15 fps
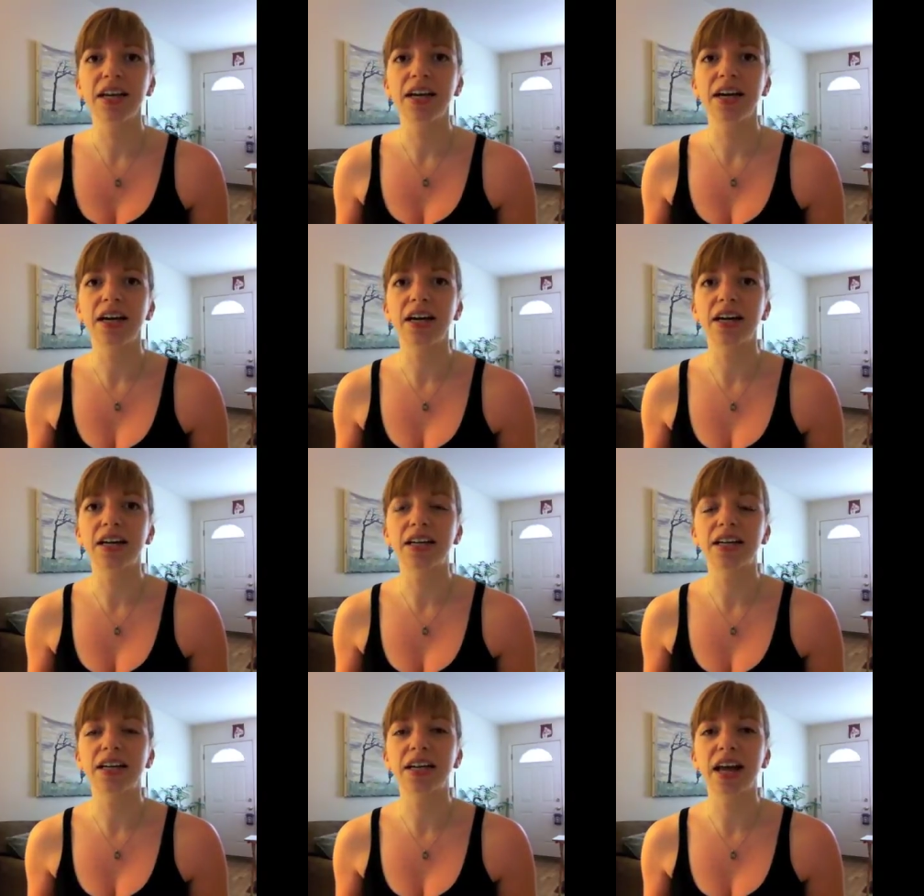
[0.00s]
Uh,
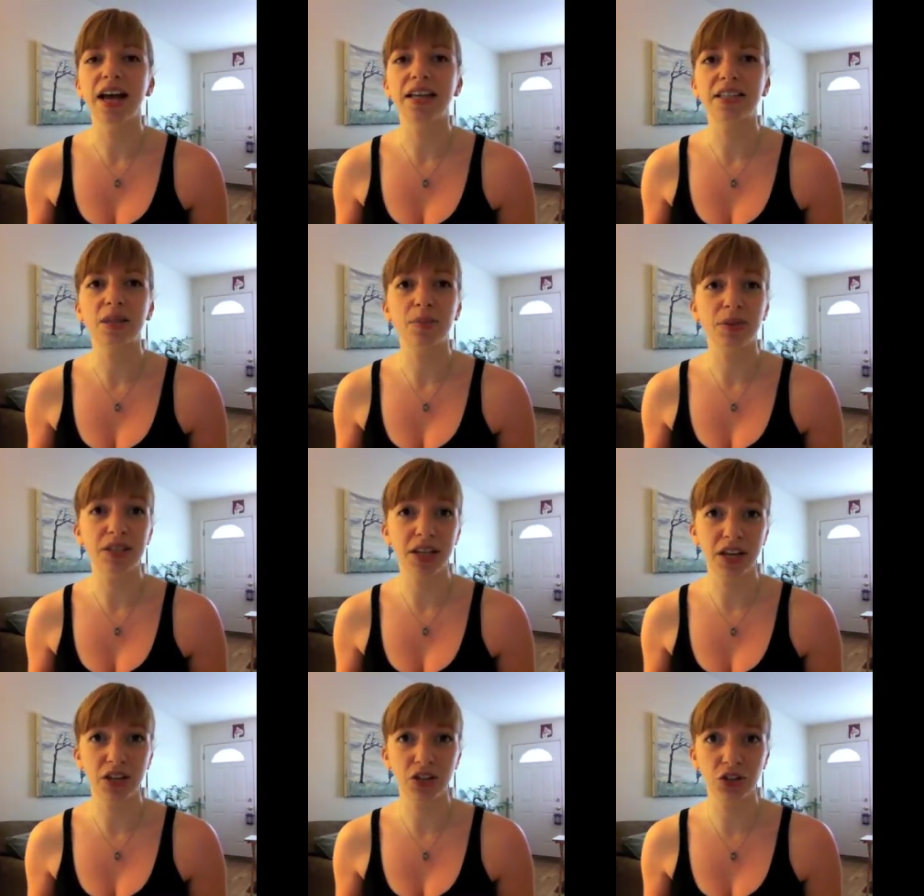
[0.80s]
it has the
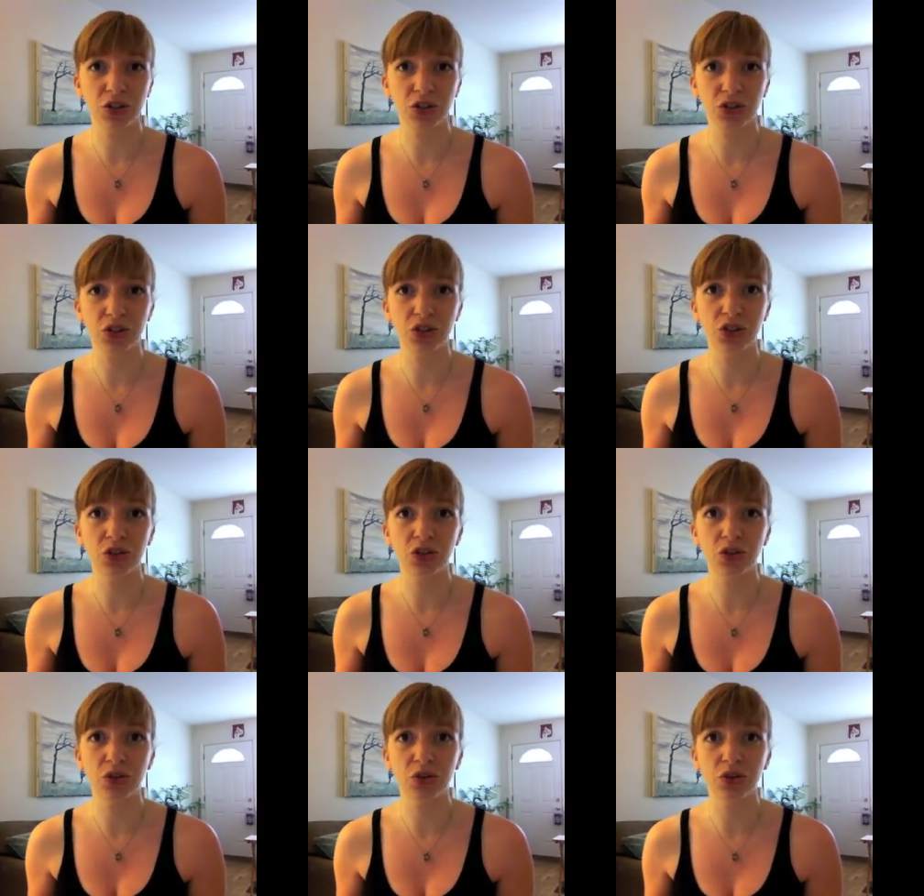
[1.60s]
potential
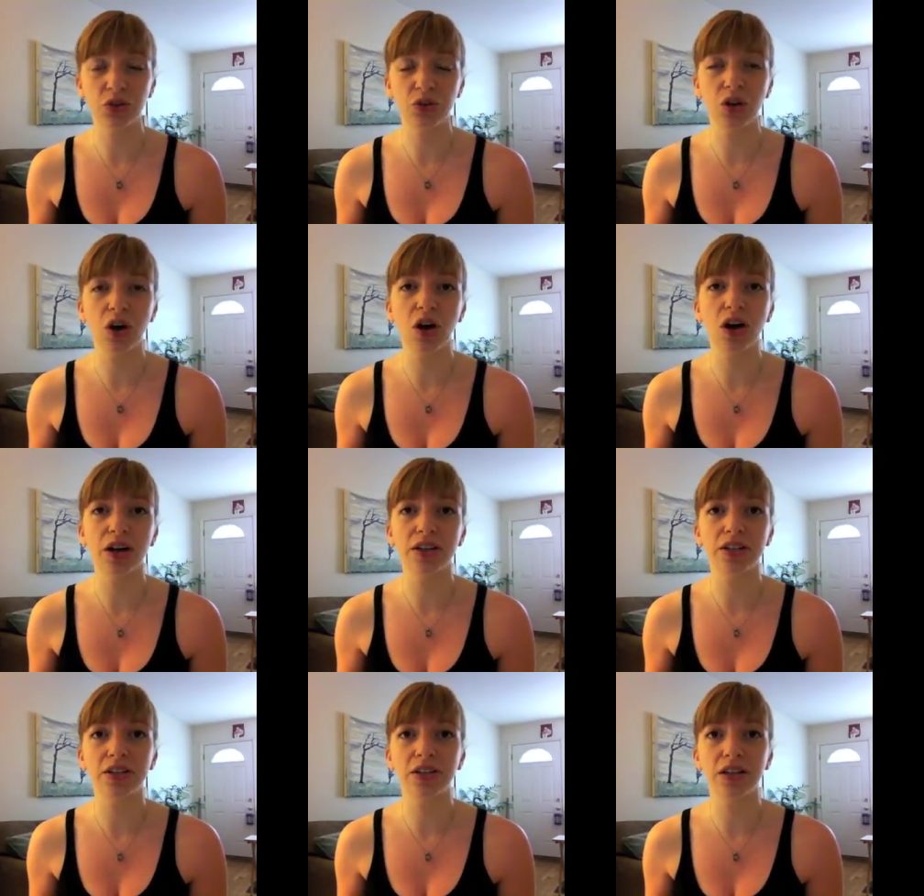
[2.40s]
to
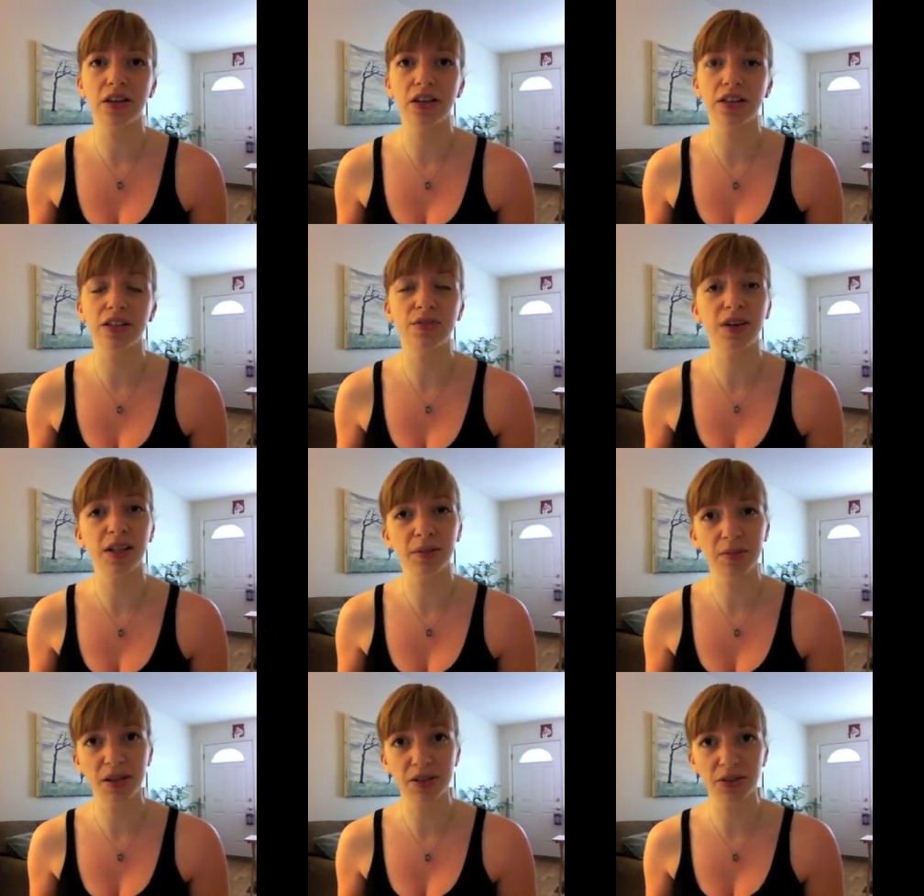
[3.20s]
cause uh,
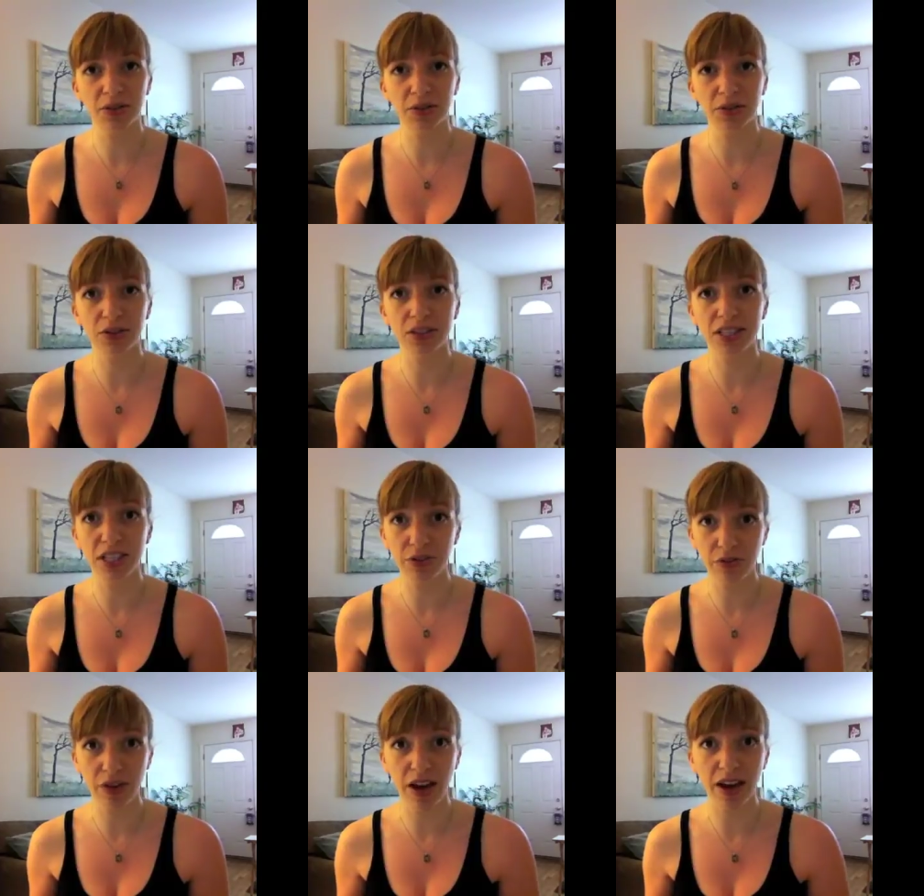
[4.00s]
developmental
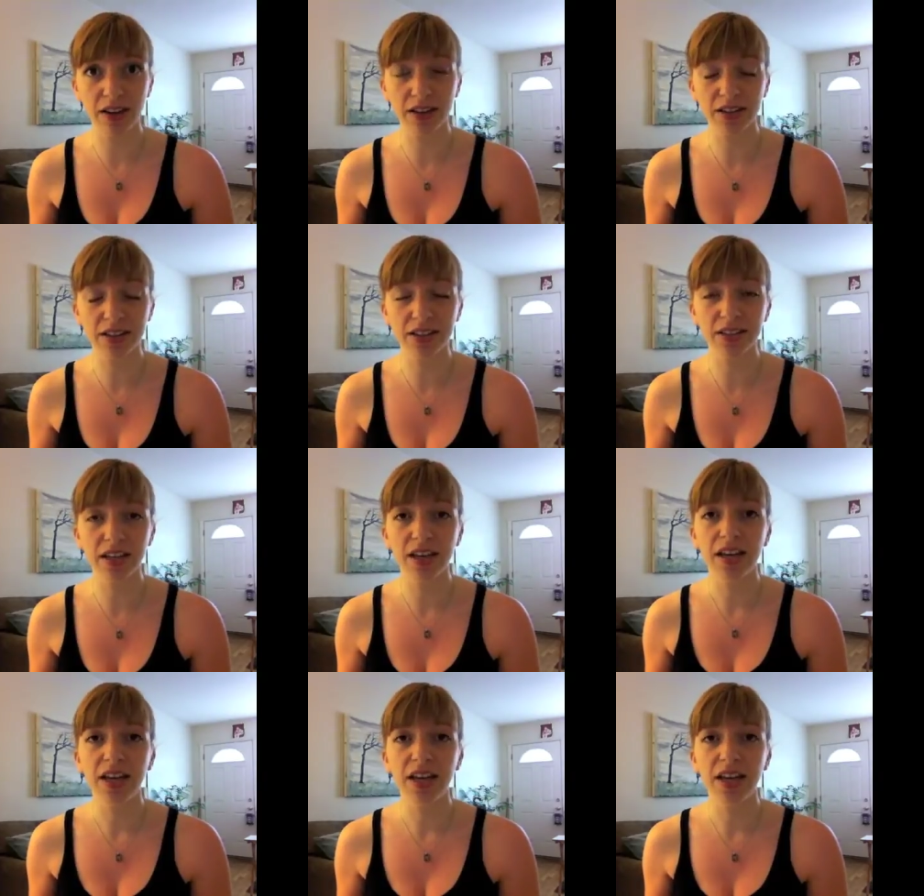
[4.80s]
defects